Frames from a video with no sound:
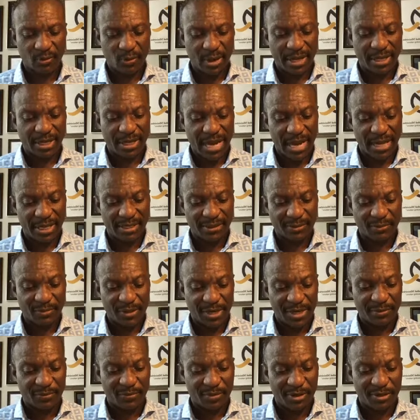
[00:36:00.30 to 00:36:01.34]
where
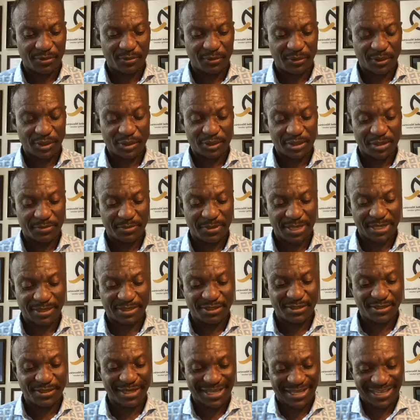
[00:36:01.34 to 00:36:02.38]
do we stop? Let's